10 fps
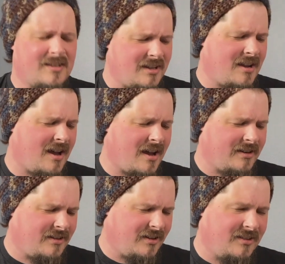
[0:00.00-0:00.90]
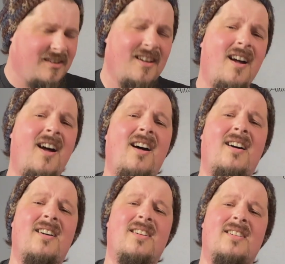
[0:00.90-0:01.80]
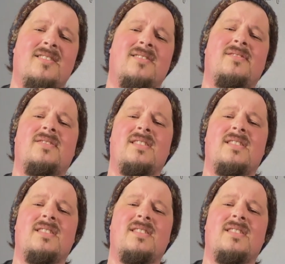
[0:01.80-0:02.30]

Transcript: God I love.